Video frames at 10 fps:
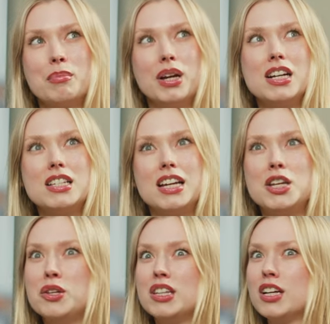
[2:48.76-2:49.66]
because I
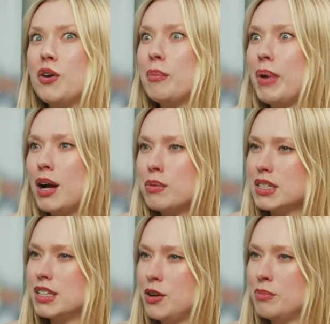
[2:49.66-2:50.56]
knew that going back
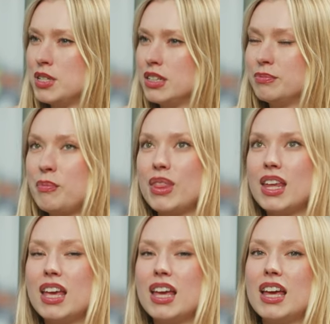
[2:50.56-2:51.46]
wasn't an option. Yeah.
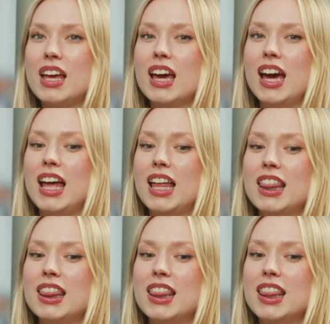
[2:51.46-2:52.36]

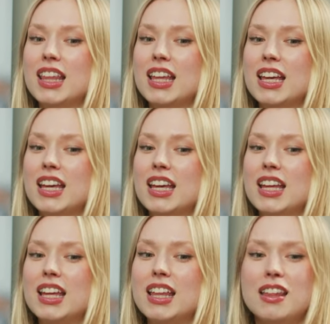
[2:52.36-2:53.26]
And
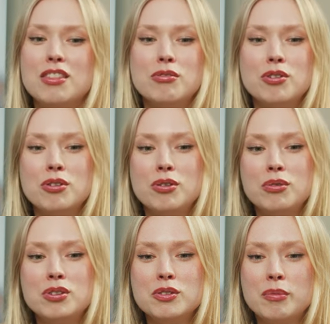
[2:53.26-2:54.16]
through
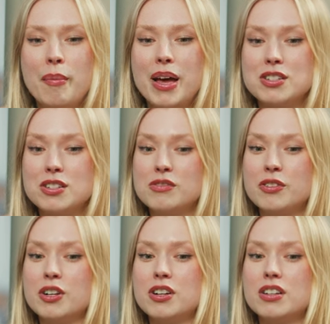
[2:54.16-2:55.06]
doing my master's
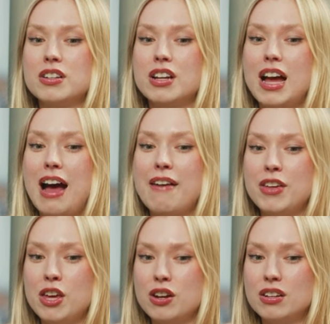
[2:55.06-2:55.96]
for half a
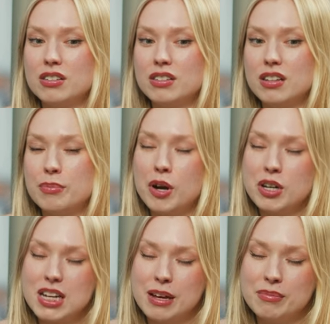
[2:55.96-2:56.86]
year, part
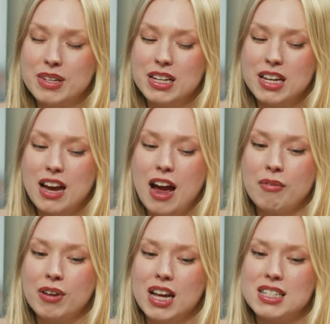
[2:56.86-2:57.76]
time, I
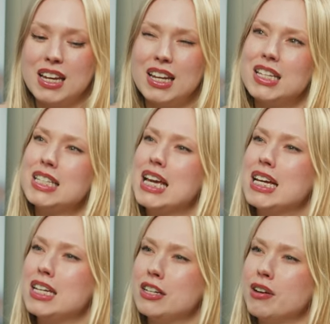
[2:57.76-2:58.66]
realized I needed to take a
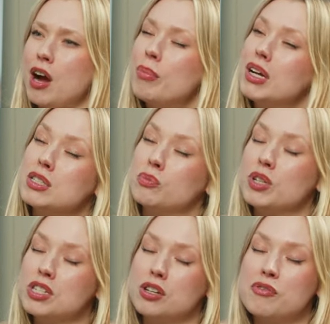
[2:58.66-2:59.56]
year out because it was so